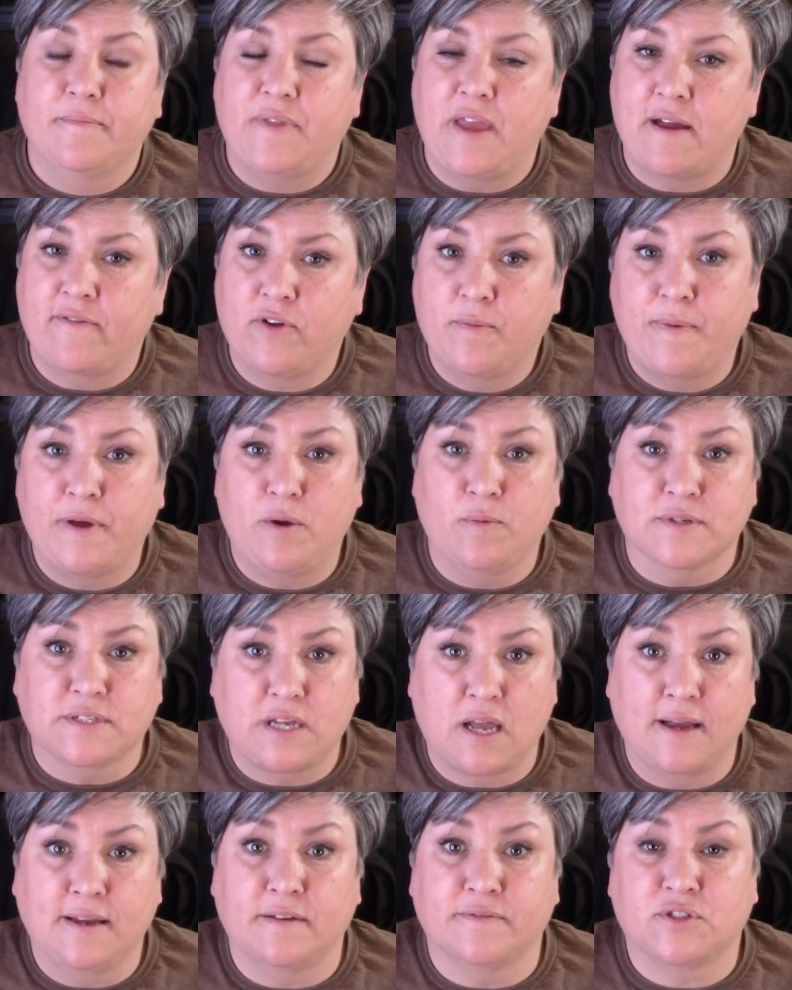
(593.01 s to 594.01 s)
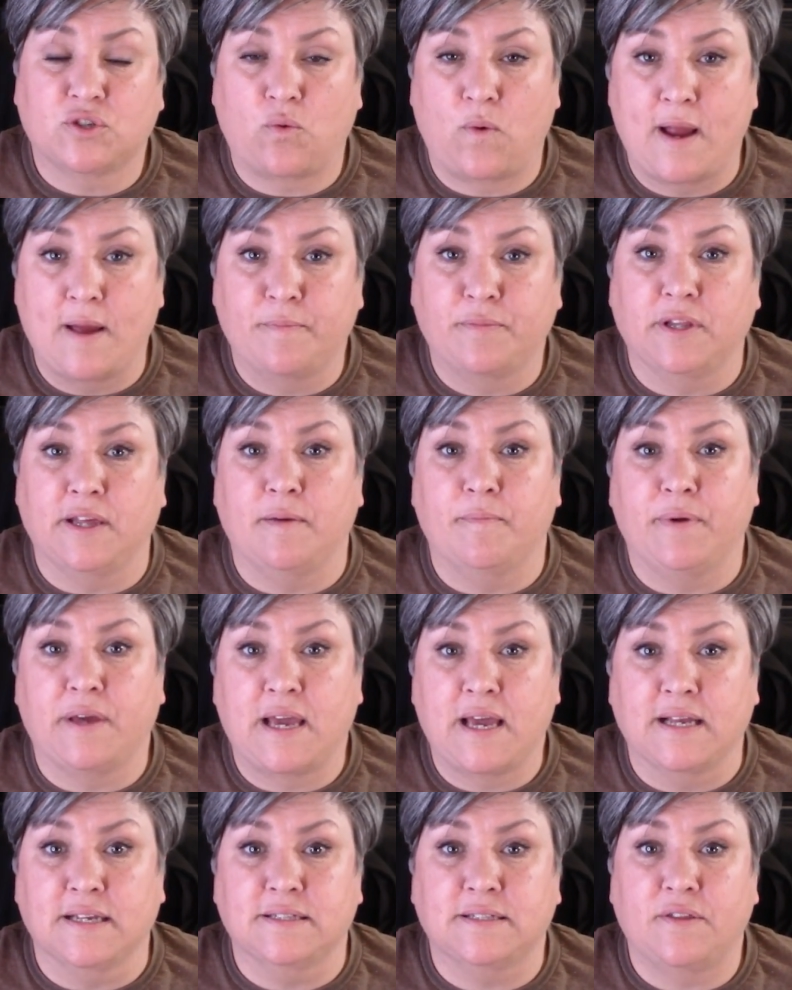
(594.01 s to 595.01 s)
everybody was kind of scrambling
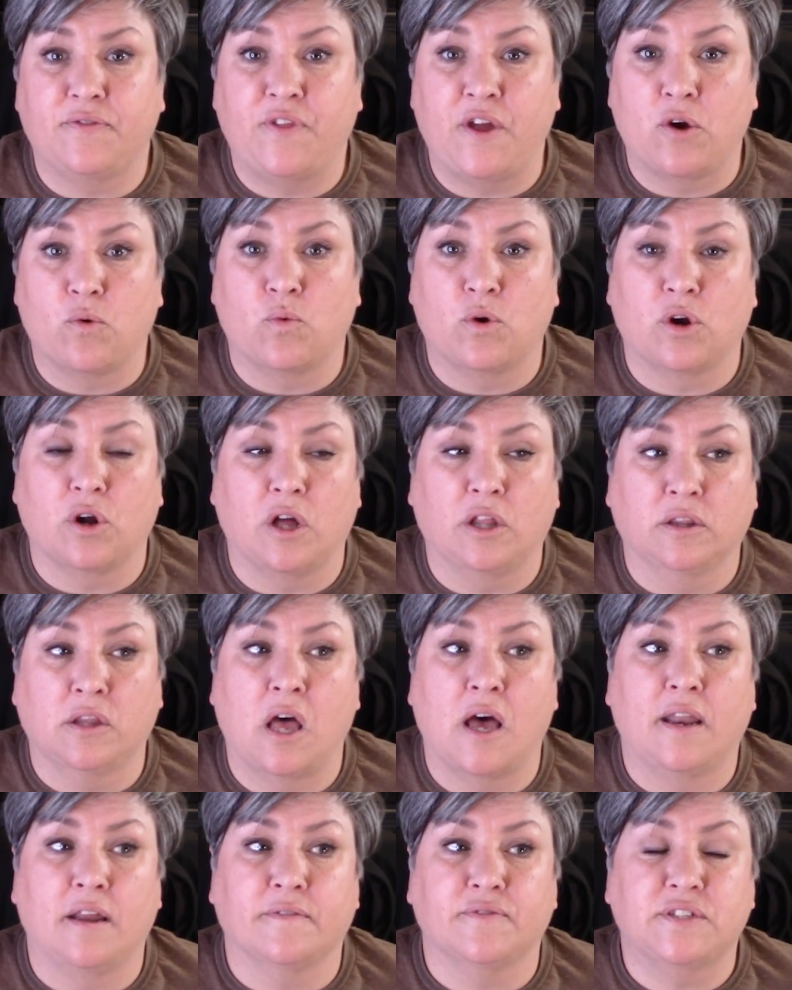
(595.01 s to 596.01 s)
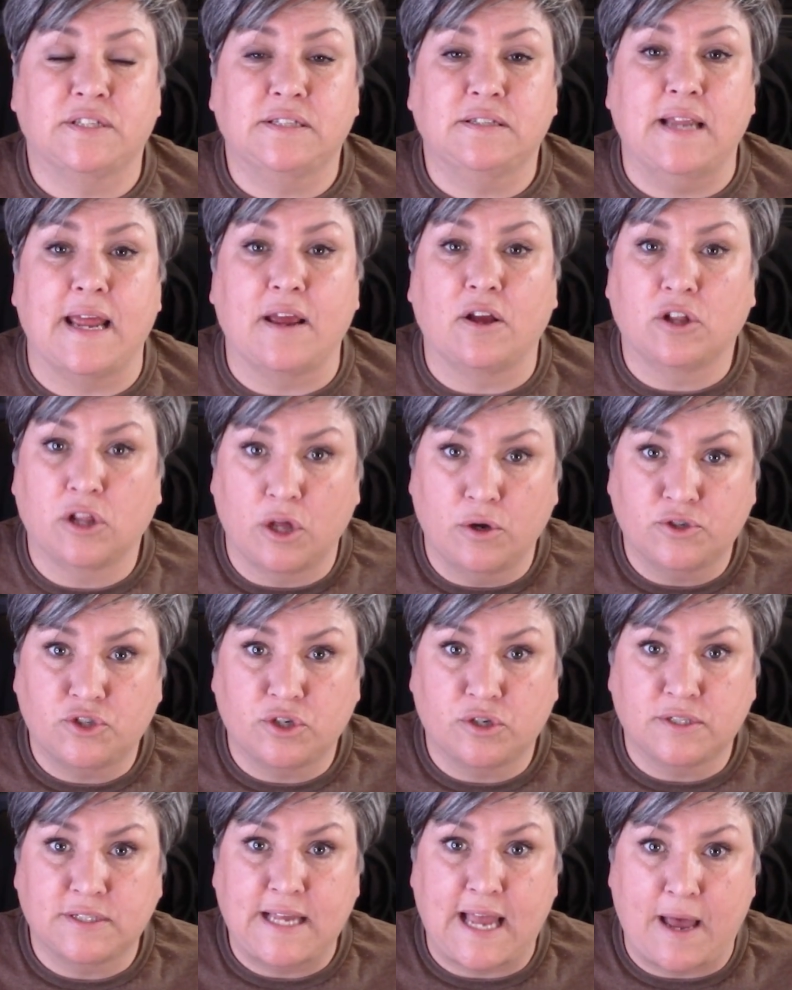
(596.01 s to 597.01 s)
because there were a lot of state
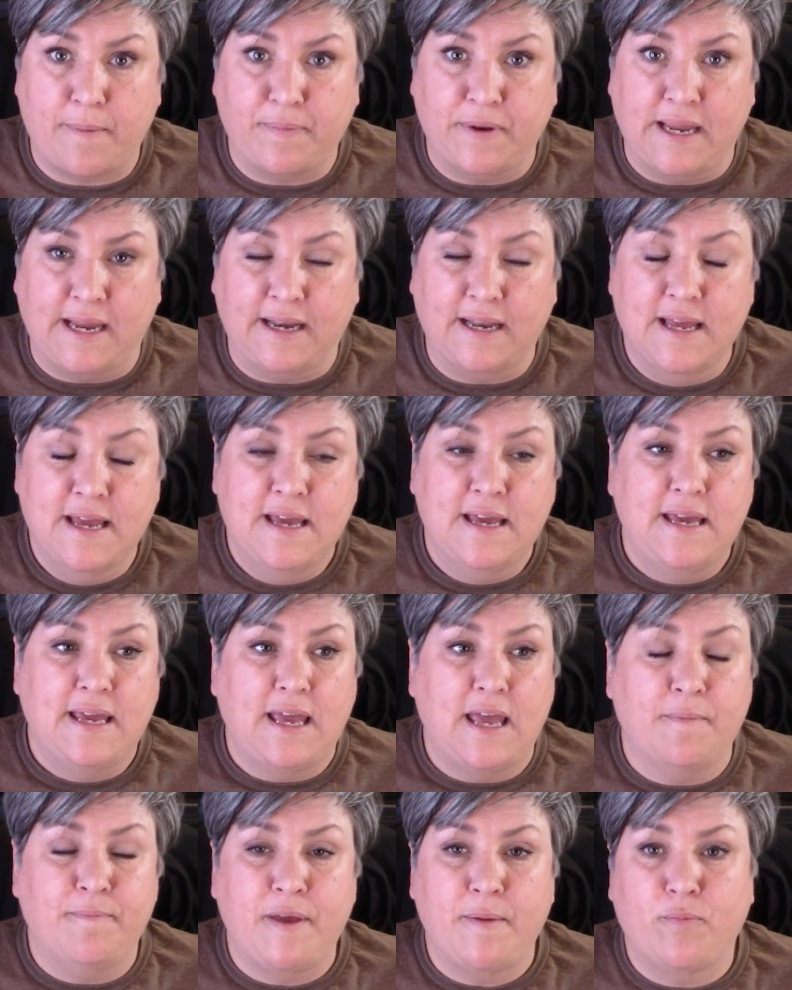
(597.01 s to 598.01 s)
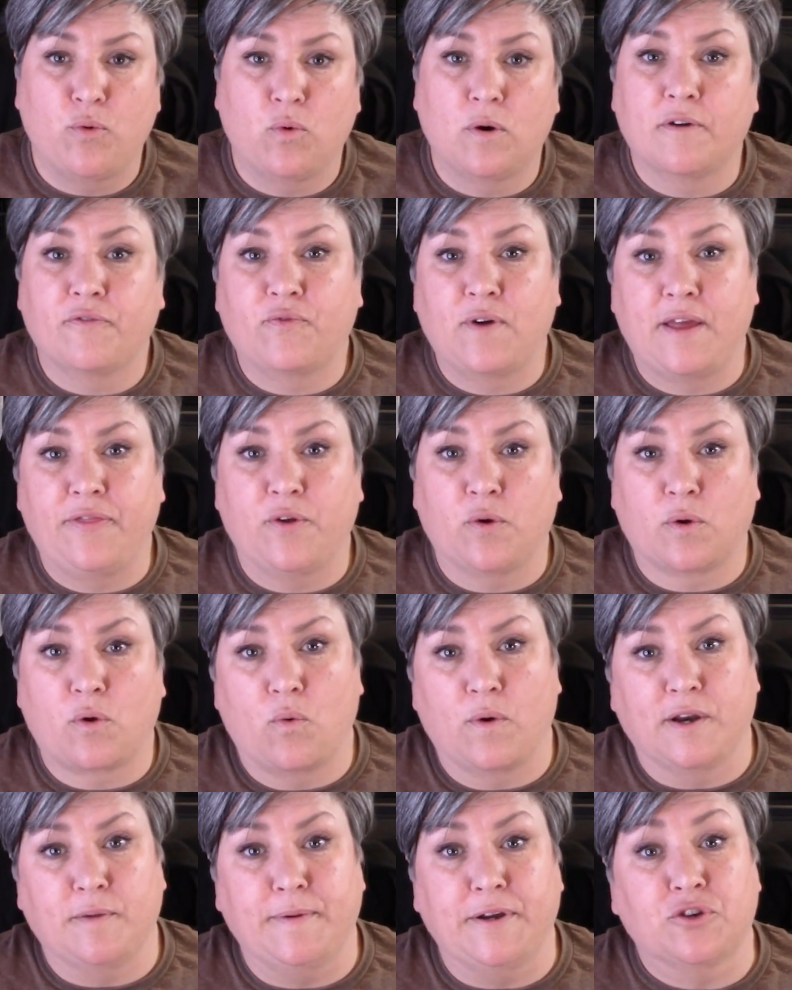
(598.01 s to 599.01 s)
closures happening and people were afraid there were
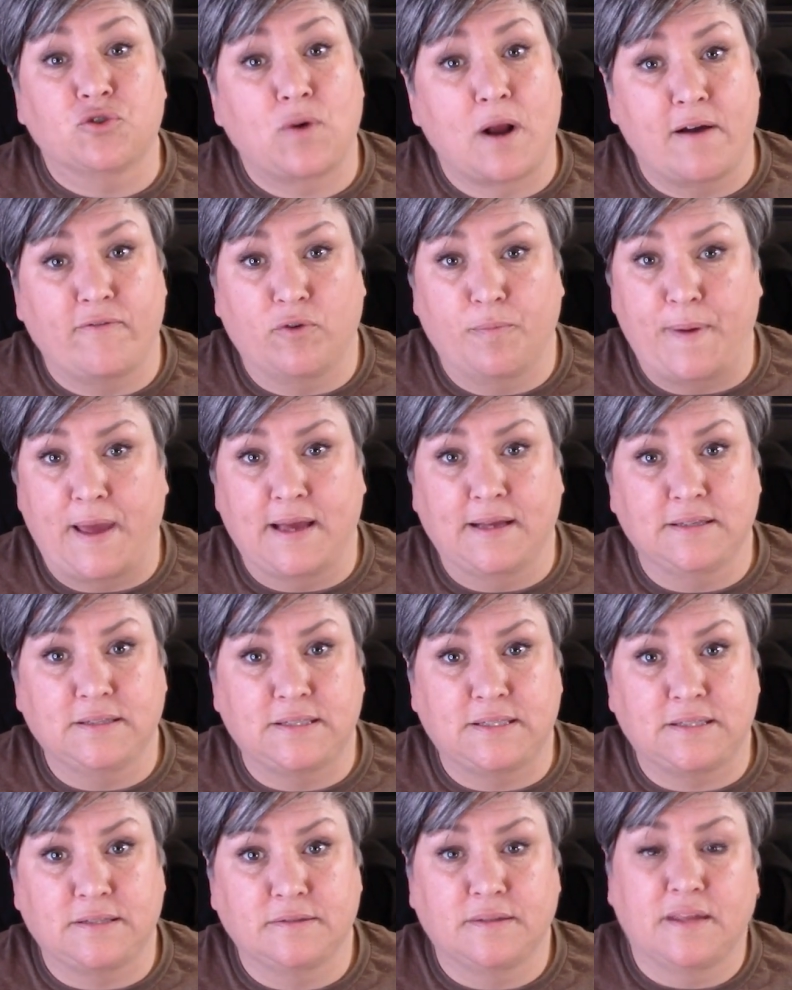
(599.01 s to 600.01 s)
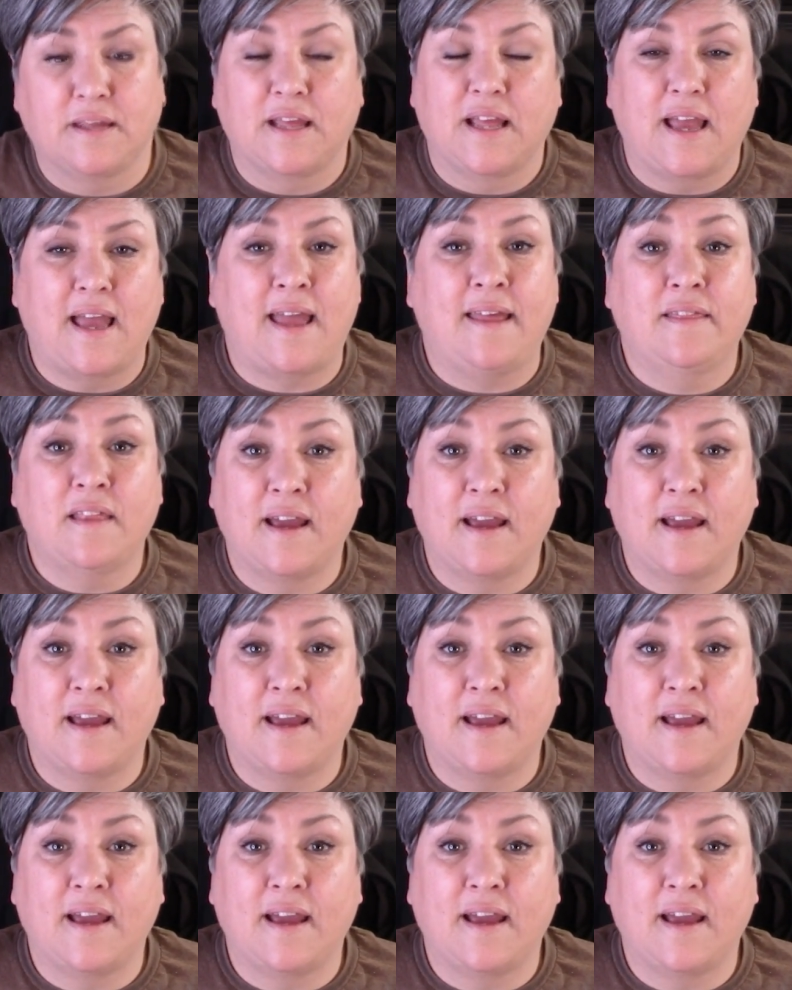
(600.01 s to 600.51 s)
going to be travel bans. And